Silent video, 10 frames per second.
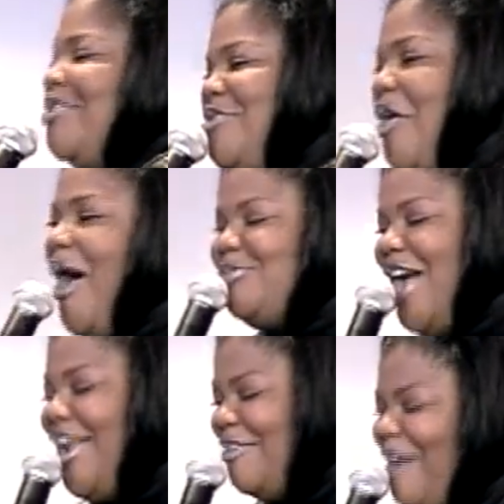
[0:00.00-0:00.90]
You know I'm
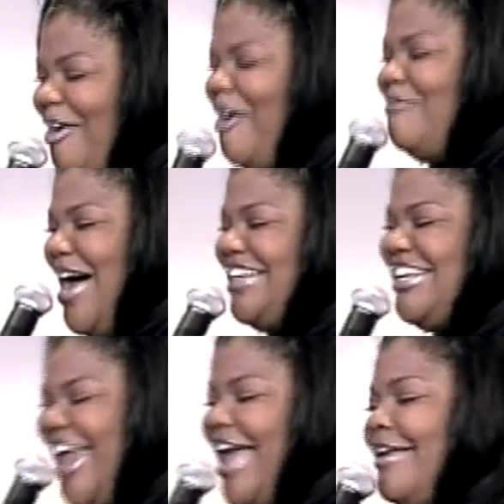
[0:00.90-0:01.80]
trying to work on my
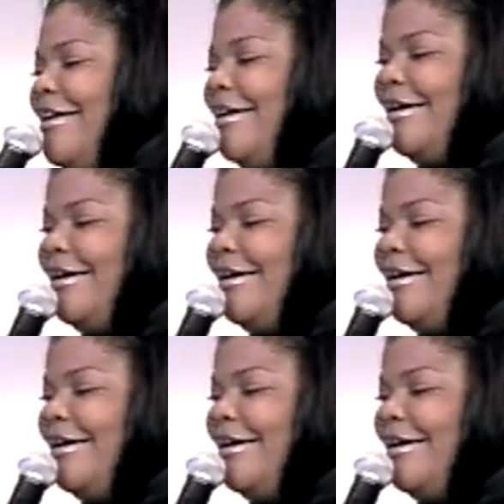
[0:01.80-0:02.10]
shit.